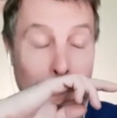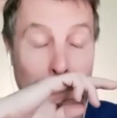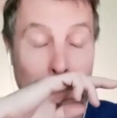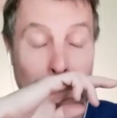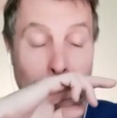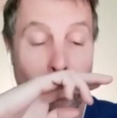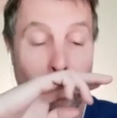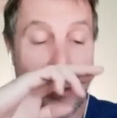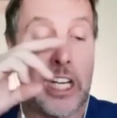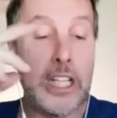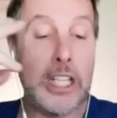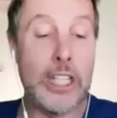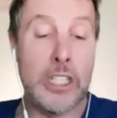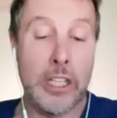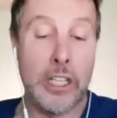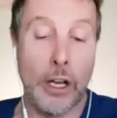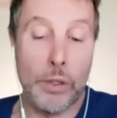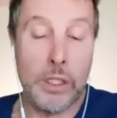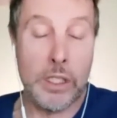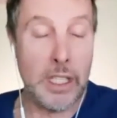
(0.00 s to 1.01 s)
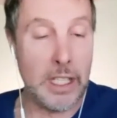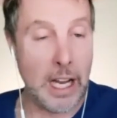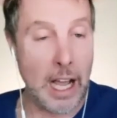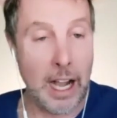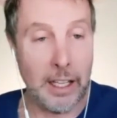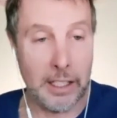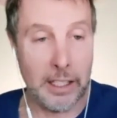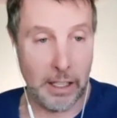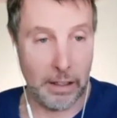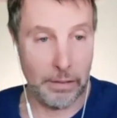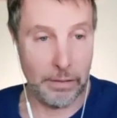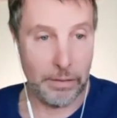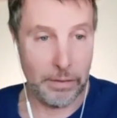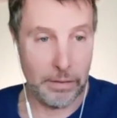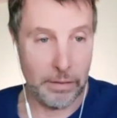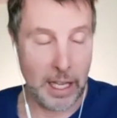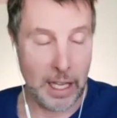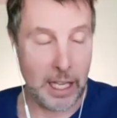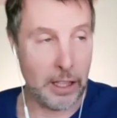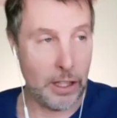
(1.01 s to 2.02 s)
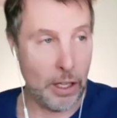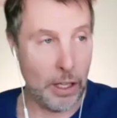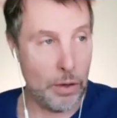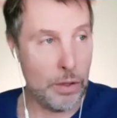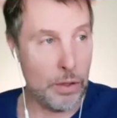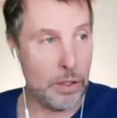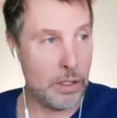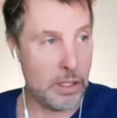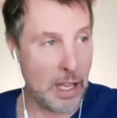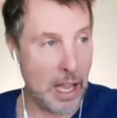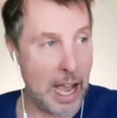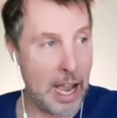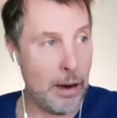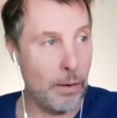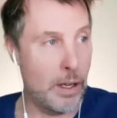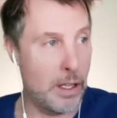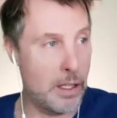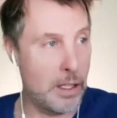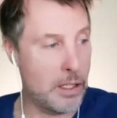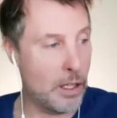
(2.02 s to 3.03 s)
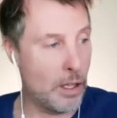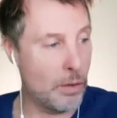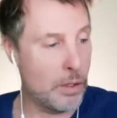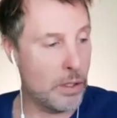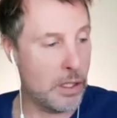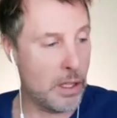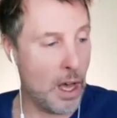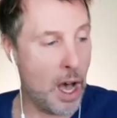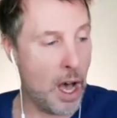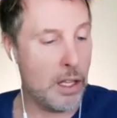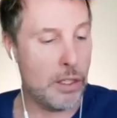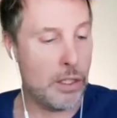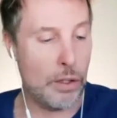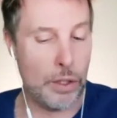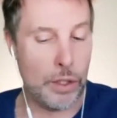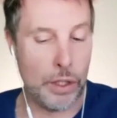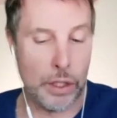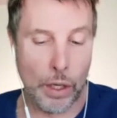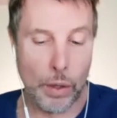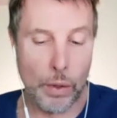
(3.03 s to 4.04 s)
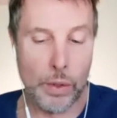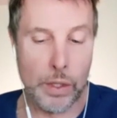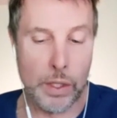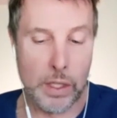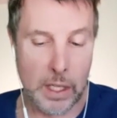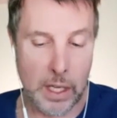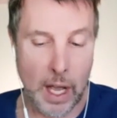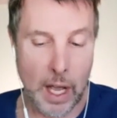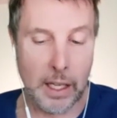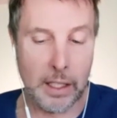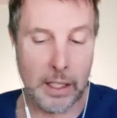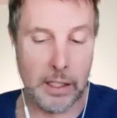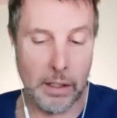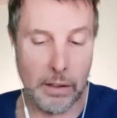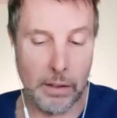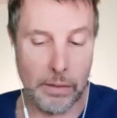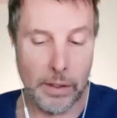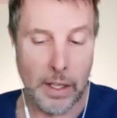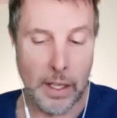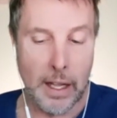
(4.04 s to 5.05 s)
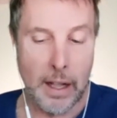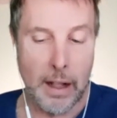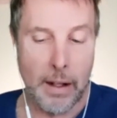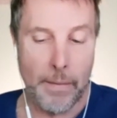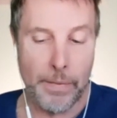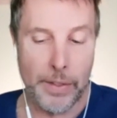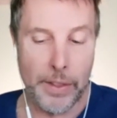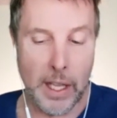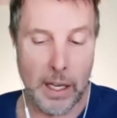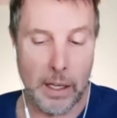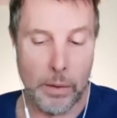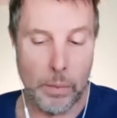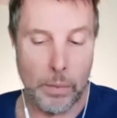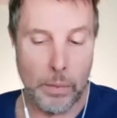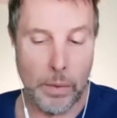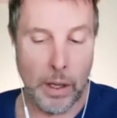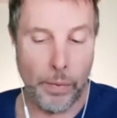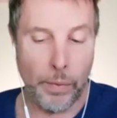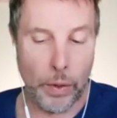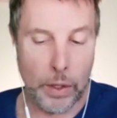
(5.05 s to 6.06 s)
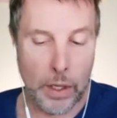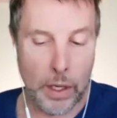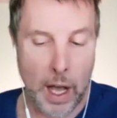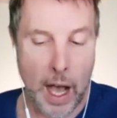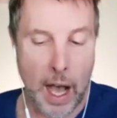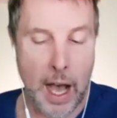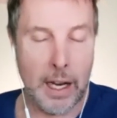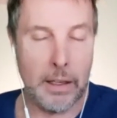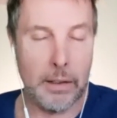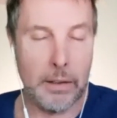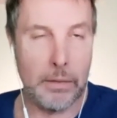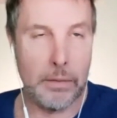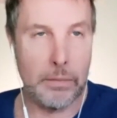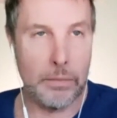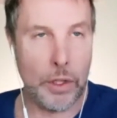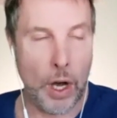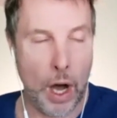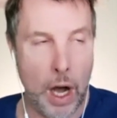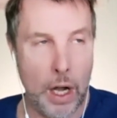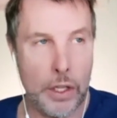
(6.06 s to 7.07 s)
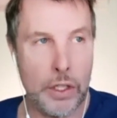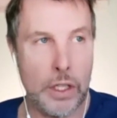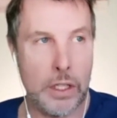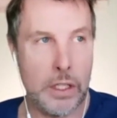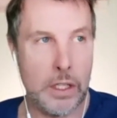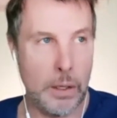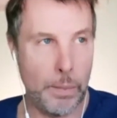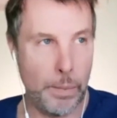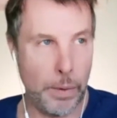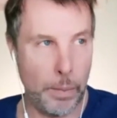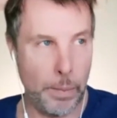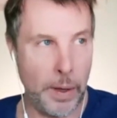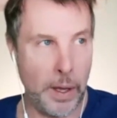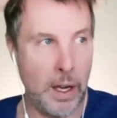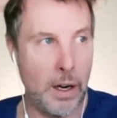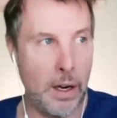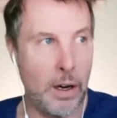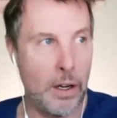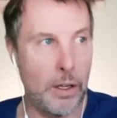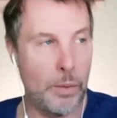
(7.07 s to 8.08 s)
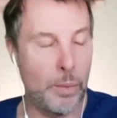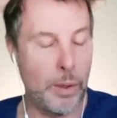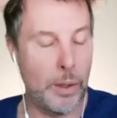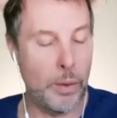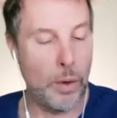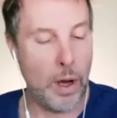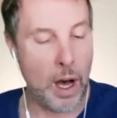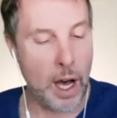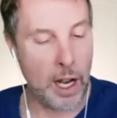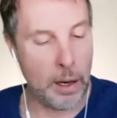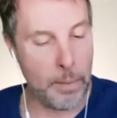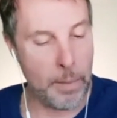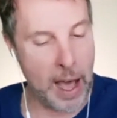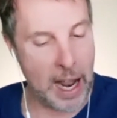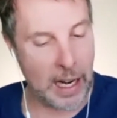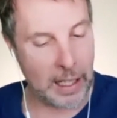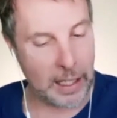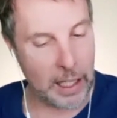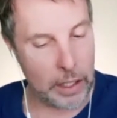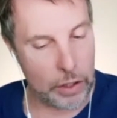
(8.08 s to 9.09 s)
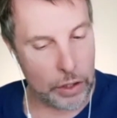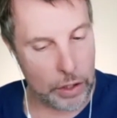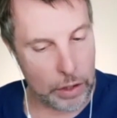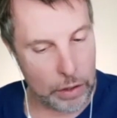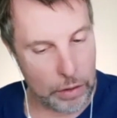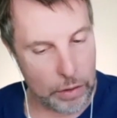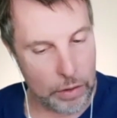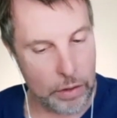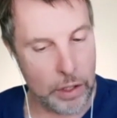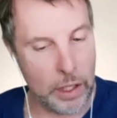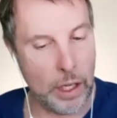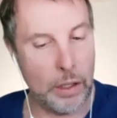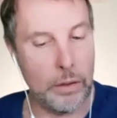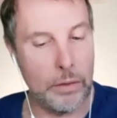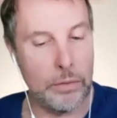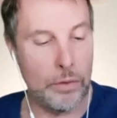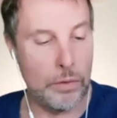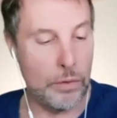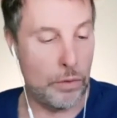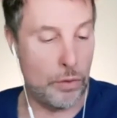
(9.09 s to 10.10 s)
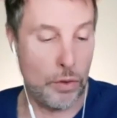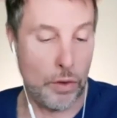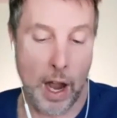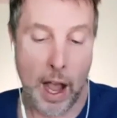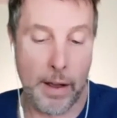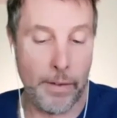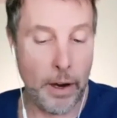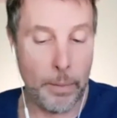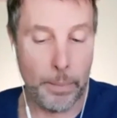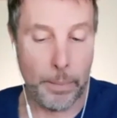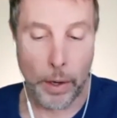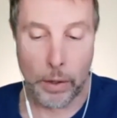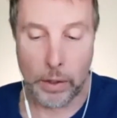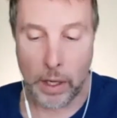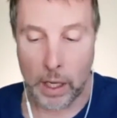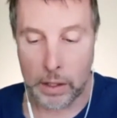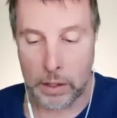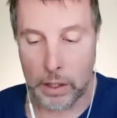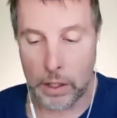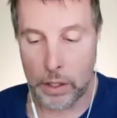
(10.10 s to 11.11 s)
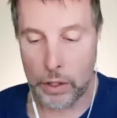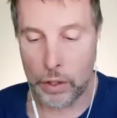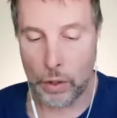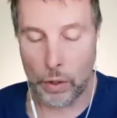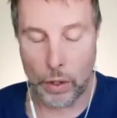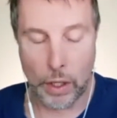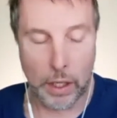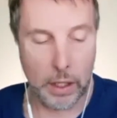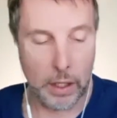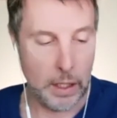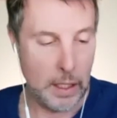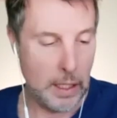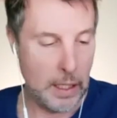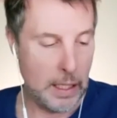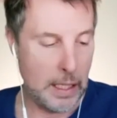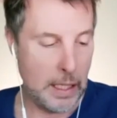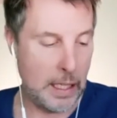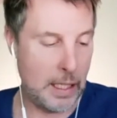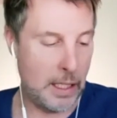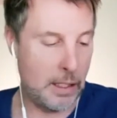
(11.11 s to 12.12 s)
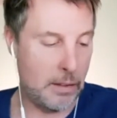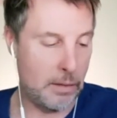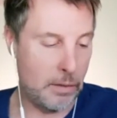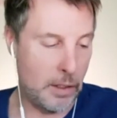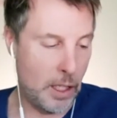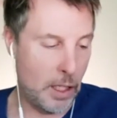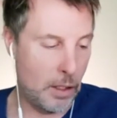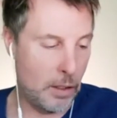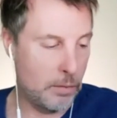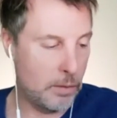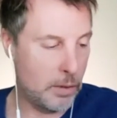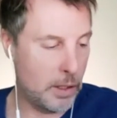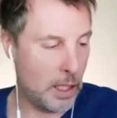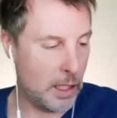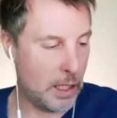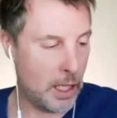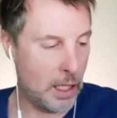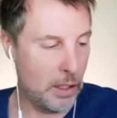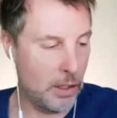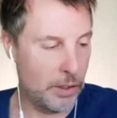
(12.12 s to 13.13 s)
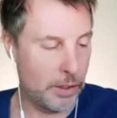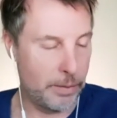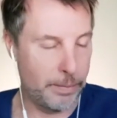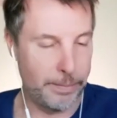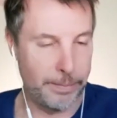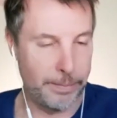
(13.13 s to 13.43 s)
but it's so seductive like those sirens those thoughts are so seductive that if we're not consciously prepared we will automatically just you know drive our boat onto the shore and or you know get killed